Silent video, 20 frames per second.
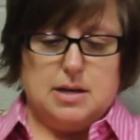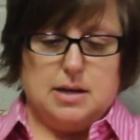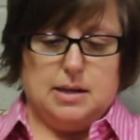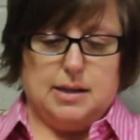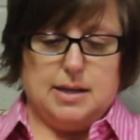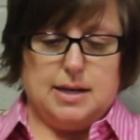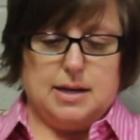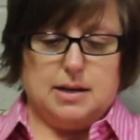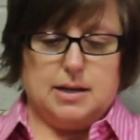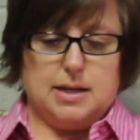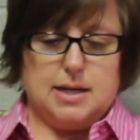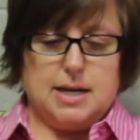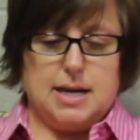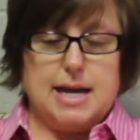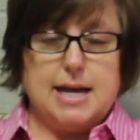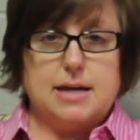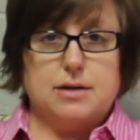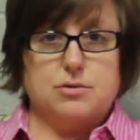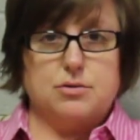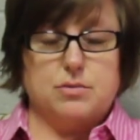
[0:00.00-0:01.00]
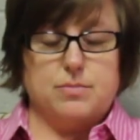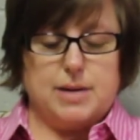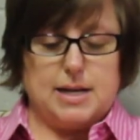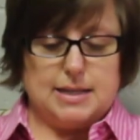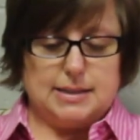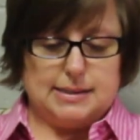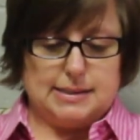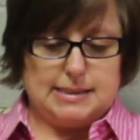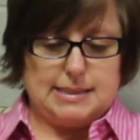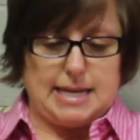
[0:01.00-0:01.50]
let it get handled
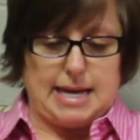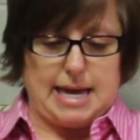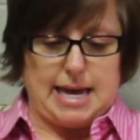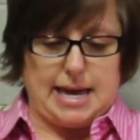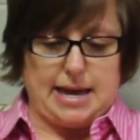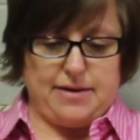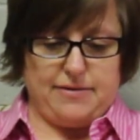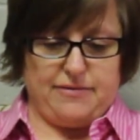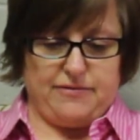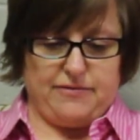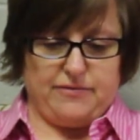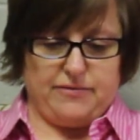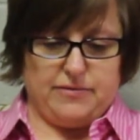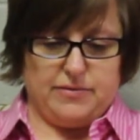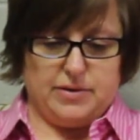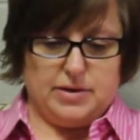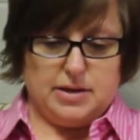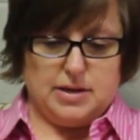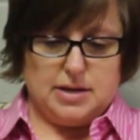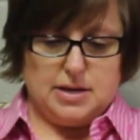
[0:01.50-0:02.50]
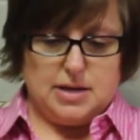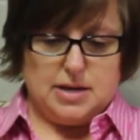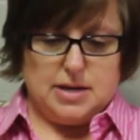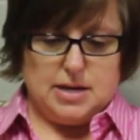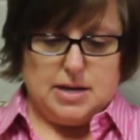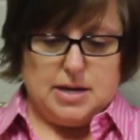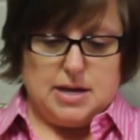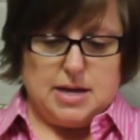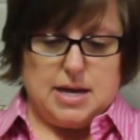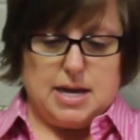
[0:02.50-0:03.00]
by staff,
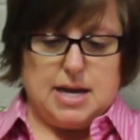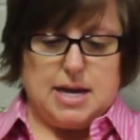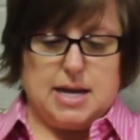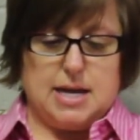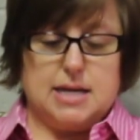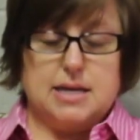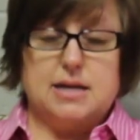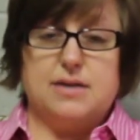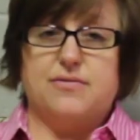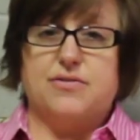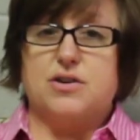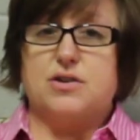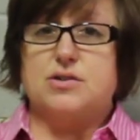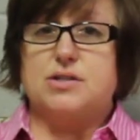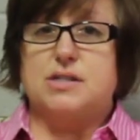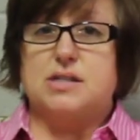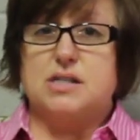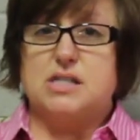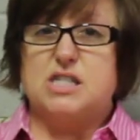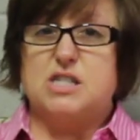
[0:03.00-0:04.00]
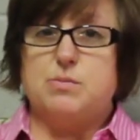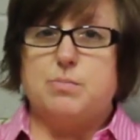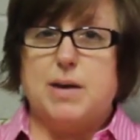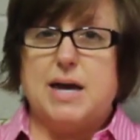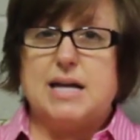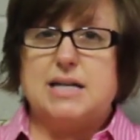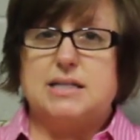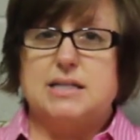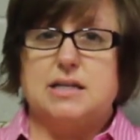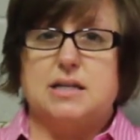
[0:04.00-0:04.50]
and if there's
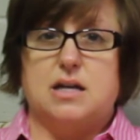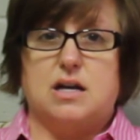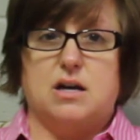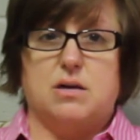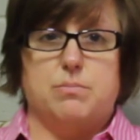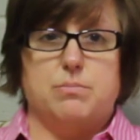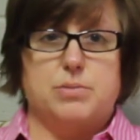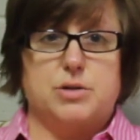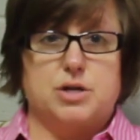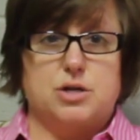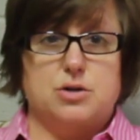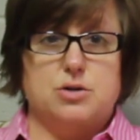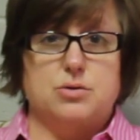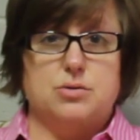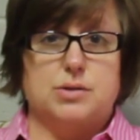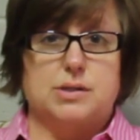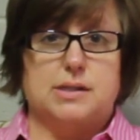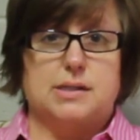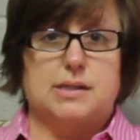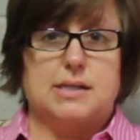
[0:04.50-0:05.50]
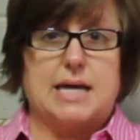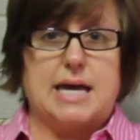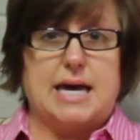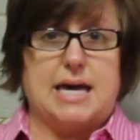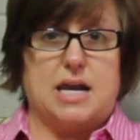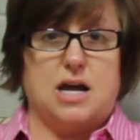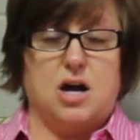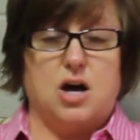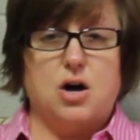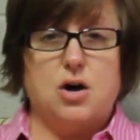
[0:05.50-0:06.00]
suspected abuse
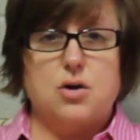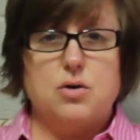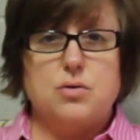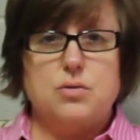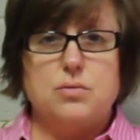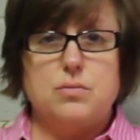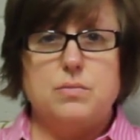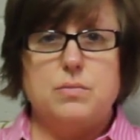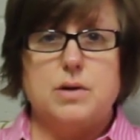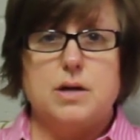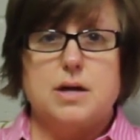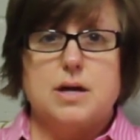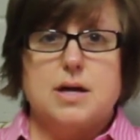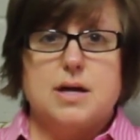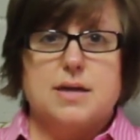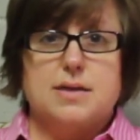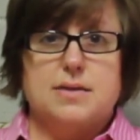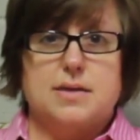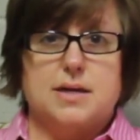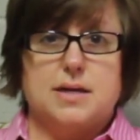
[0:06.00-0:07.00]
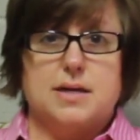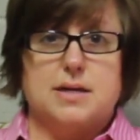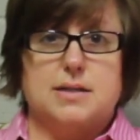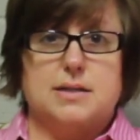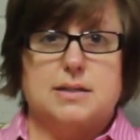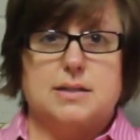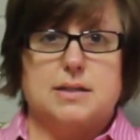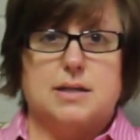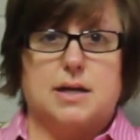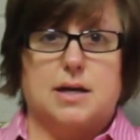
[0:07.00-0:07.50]
at home,
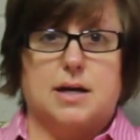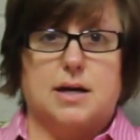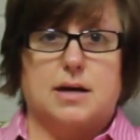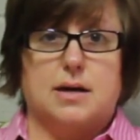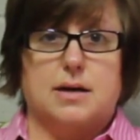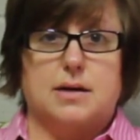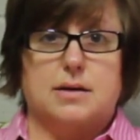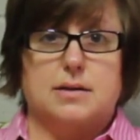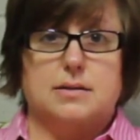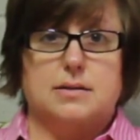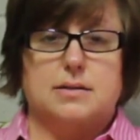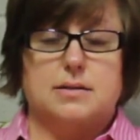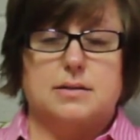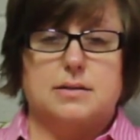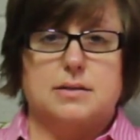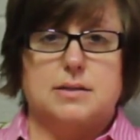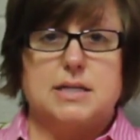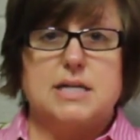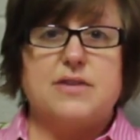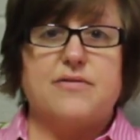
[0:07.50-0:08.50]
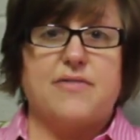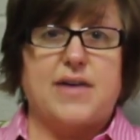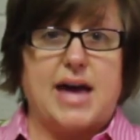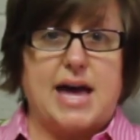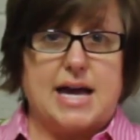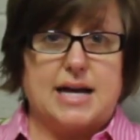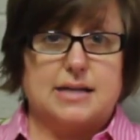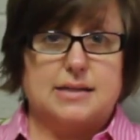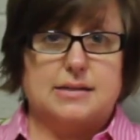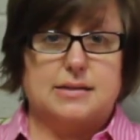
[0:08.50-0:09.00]
then
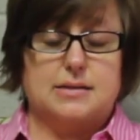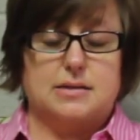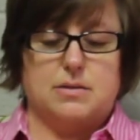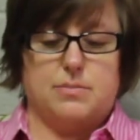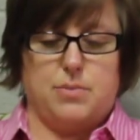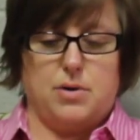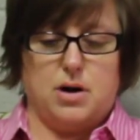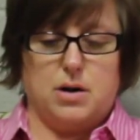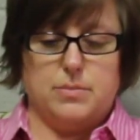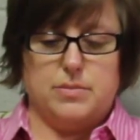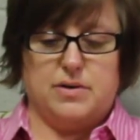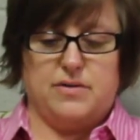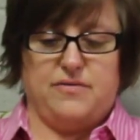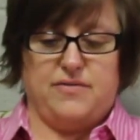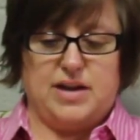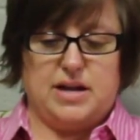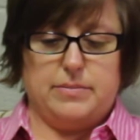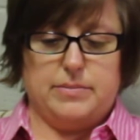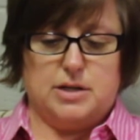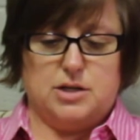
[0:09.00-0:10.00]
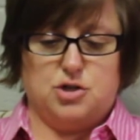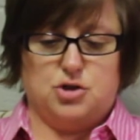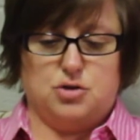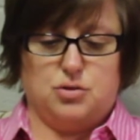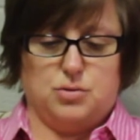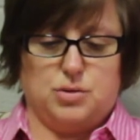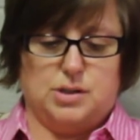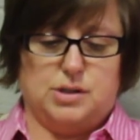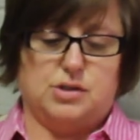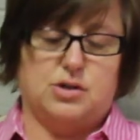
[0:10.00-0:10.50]
DFACS, the Department of Family and
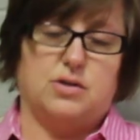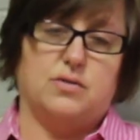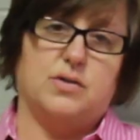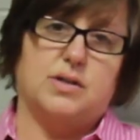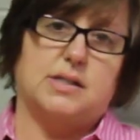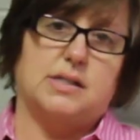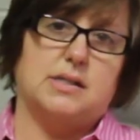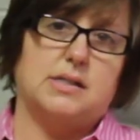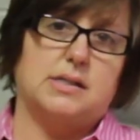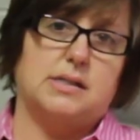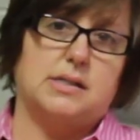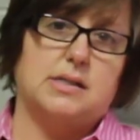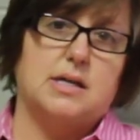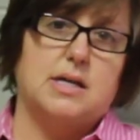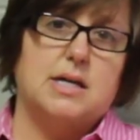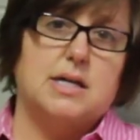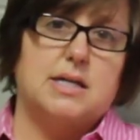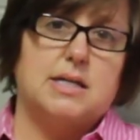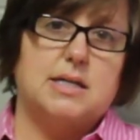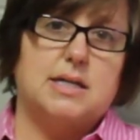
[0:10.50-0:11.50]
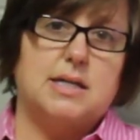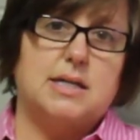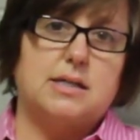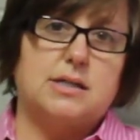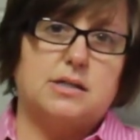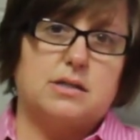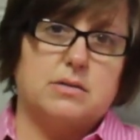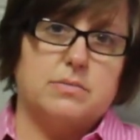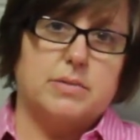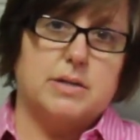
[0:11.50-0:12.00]
Children Services,
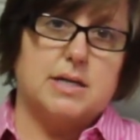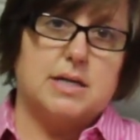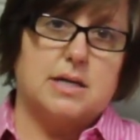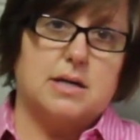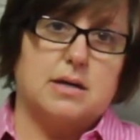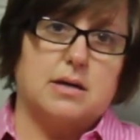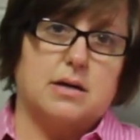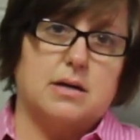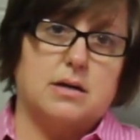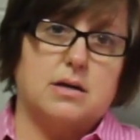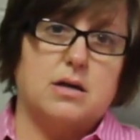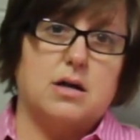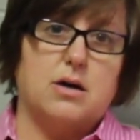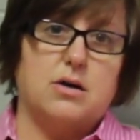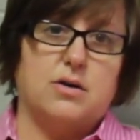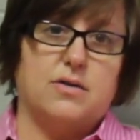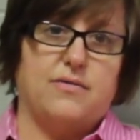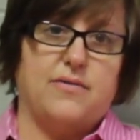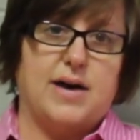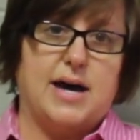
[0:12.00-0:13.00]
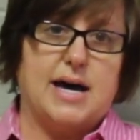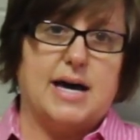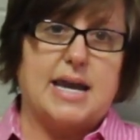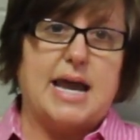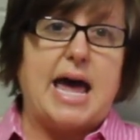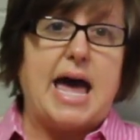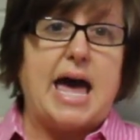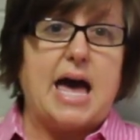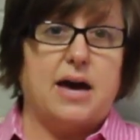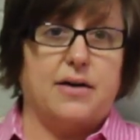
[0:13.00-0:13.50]
needs to be
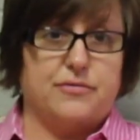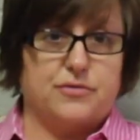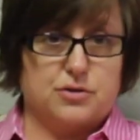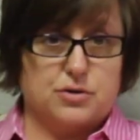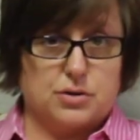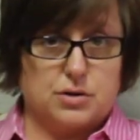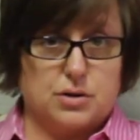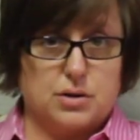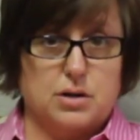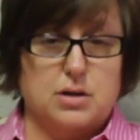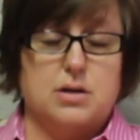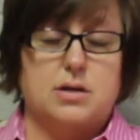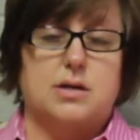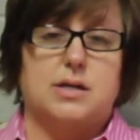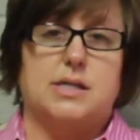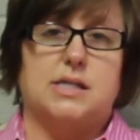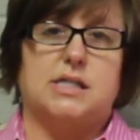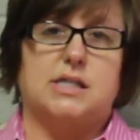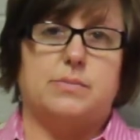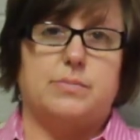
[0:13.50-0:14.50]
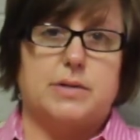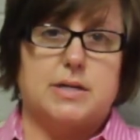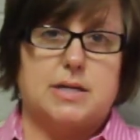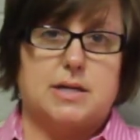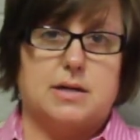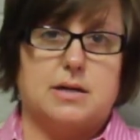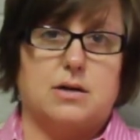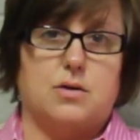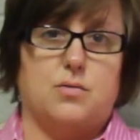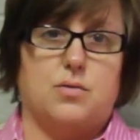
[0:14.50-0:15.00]
notified after
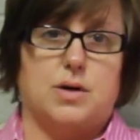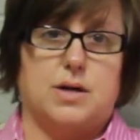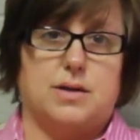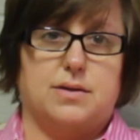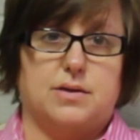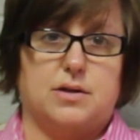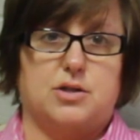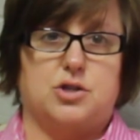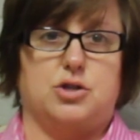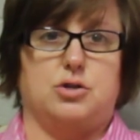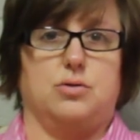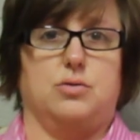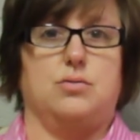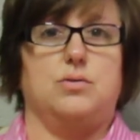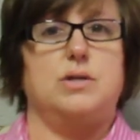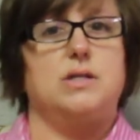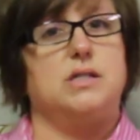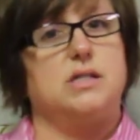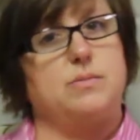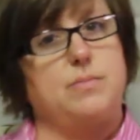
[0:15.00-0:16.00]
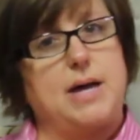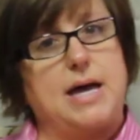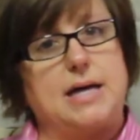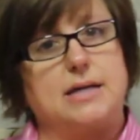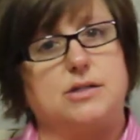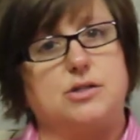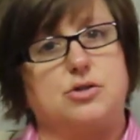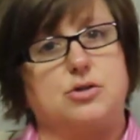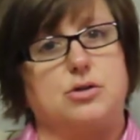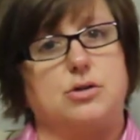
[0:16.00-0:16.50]
speaking with the children's
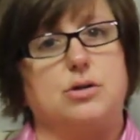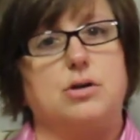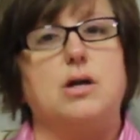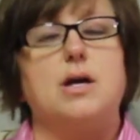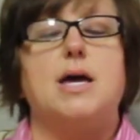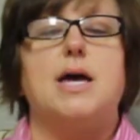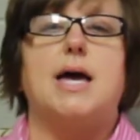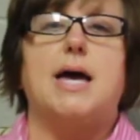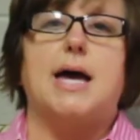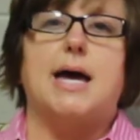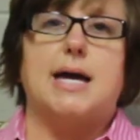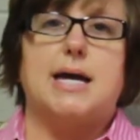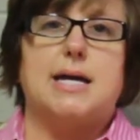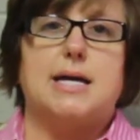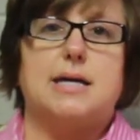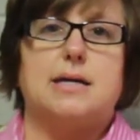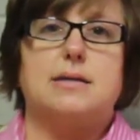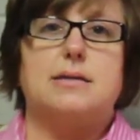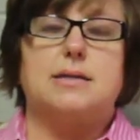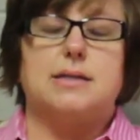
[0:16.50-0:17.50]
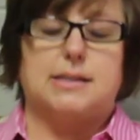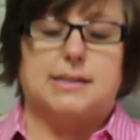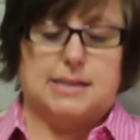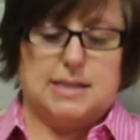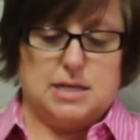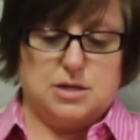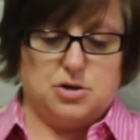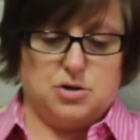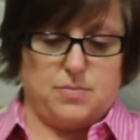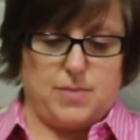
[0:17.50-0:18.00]
pastor and the
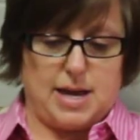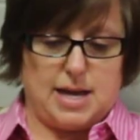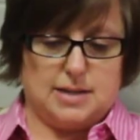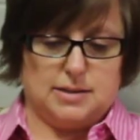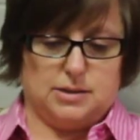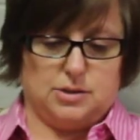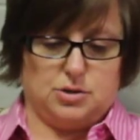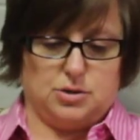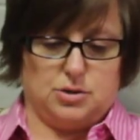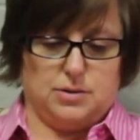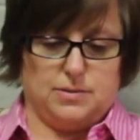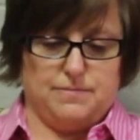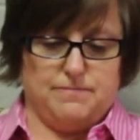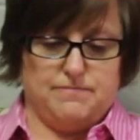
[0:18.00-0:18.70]
senior pastor.